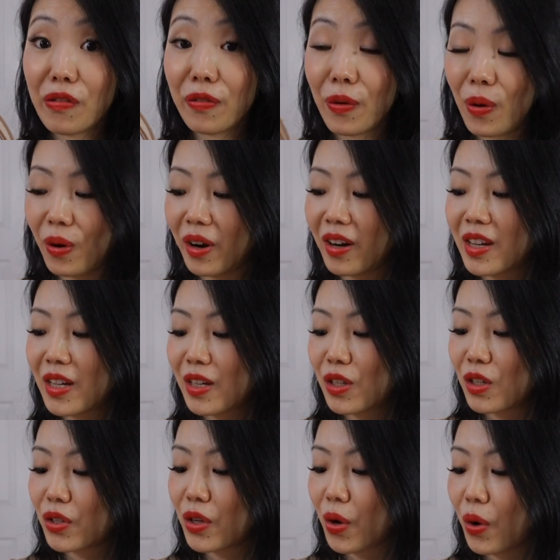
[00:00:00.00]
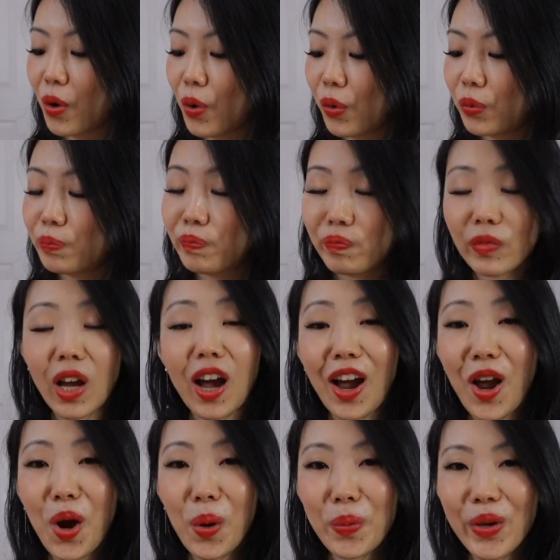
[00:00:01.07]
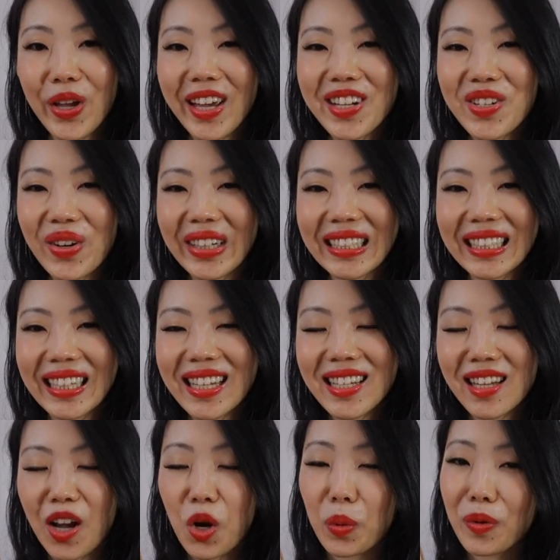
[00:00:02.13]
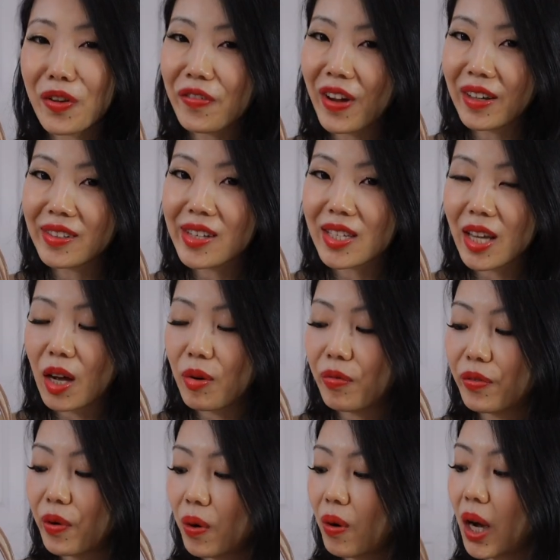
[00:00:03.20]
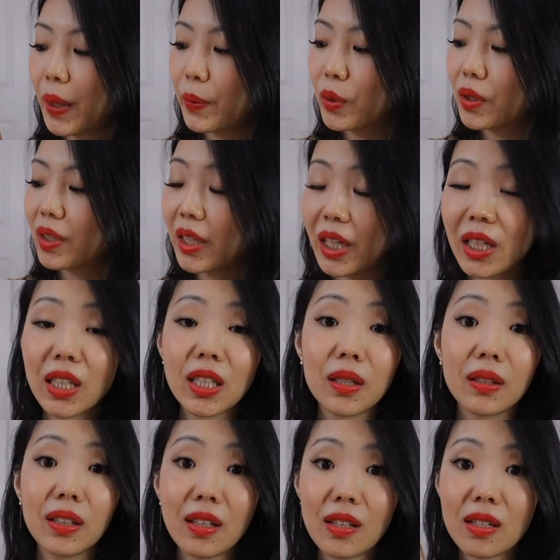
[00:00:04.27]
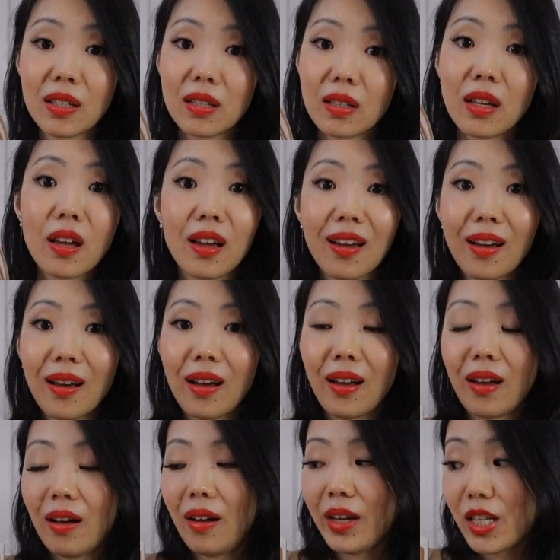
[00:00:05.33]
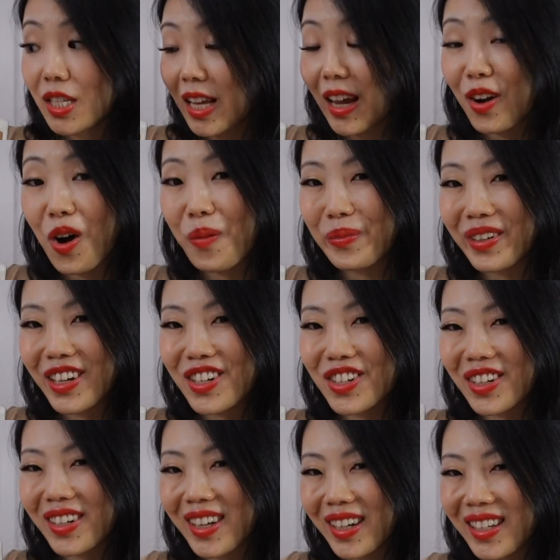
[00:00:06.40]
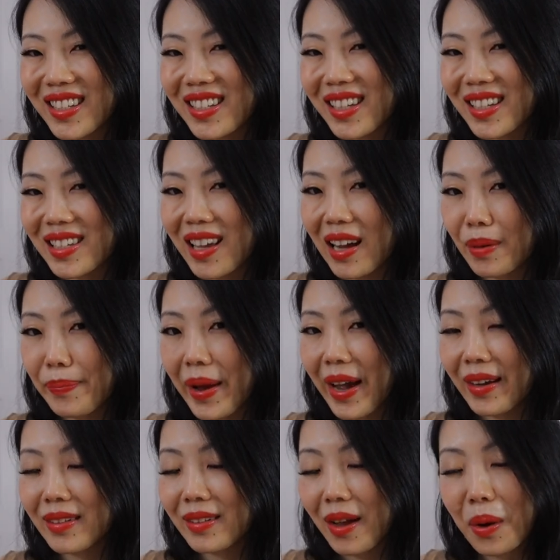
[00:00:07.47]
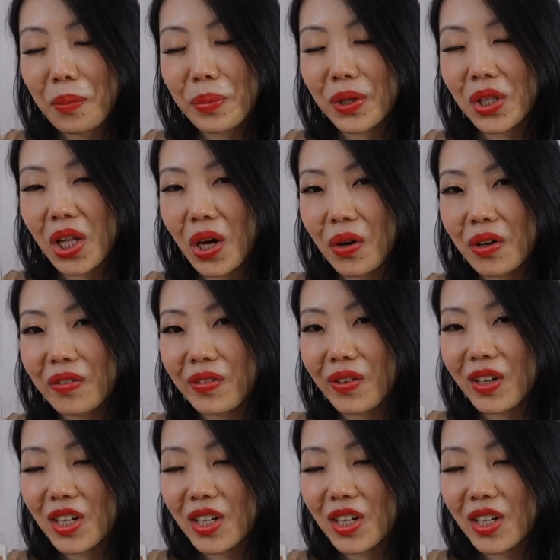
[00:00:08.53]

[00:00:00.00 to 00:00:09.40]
for. So I hope you enjoyed this. I hope you found this helpful. I will link this uh, exact combination and this exact bag down below if you're